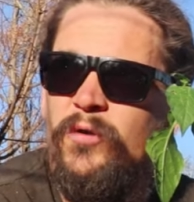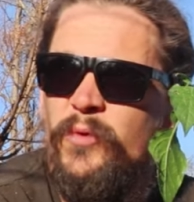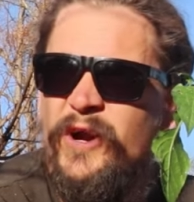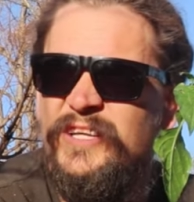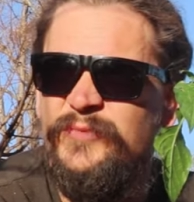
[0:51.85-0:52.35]

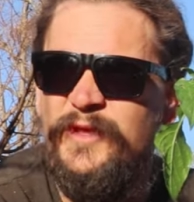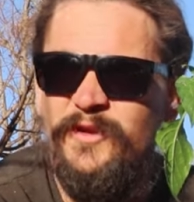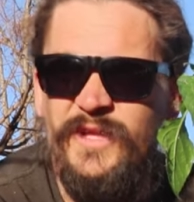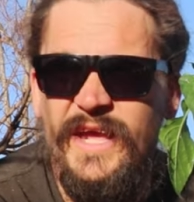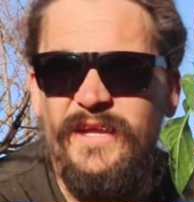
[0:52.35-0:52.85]
whereas when they're
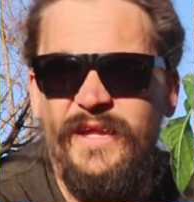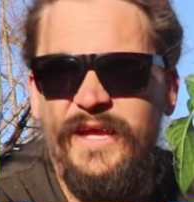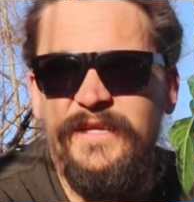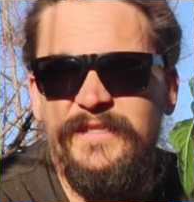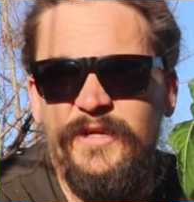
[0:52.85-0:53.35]
laying
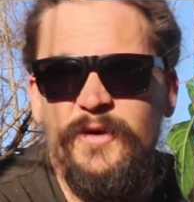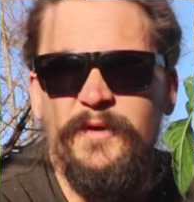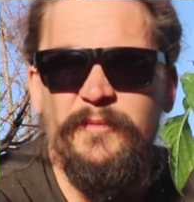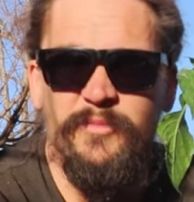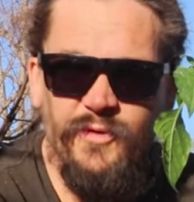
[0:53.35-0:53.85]
eggs and
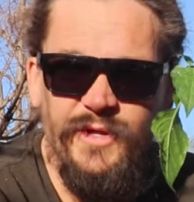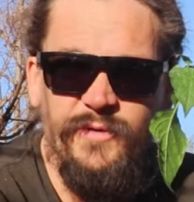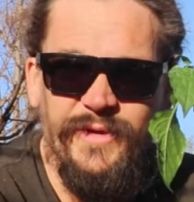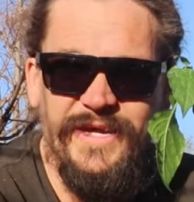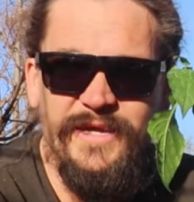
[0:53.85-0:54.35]
going broody,
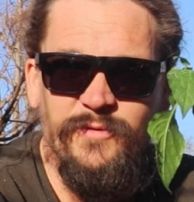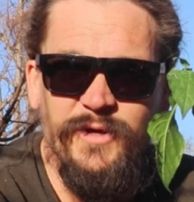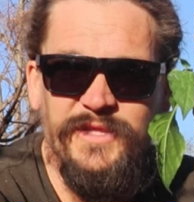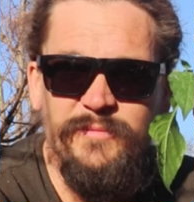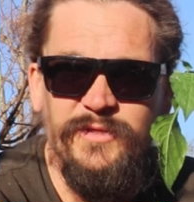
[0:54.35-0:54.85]
we kind of
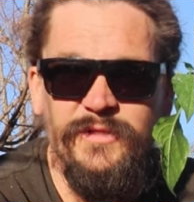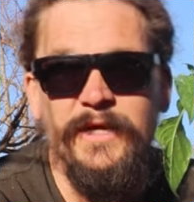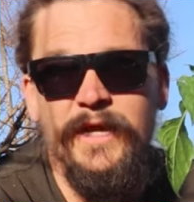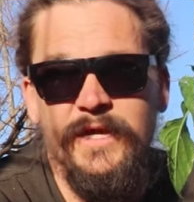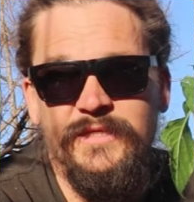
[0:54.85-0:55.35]
want them to
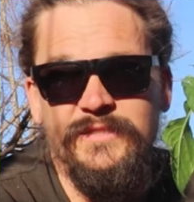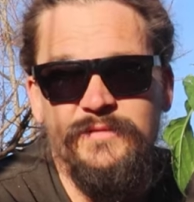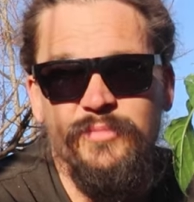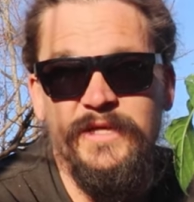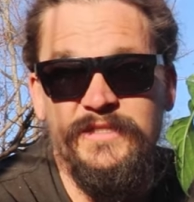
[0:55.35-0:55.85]
lay eggs
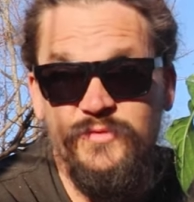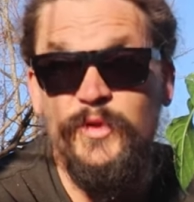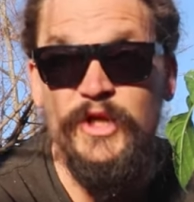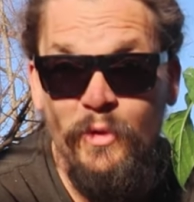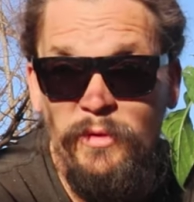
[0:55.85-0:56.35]
places
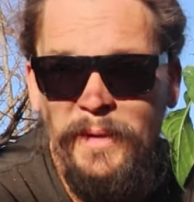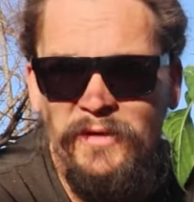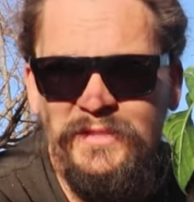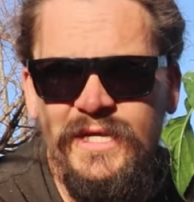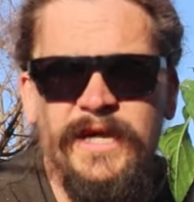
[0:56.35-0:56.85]
we know
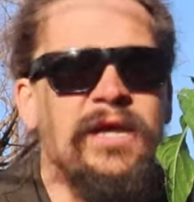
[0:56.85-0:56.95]
about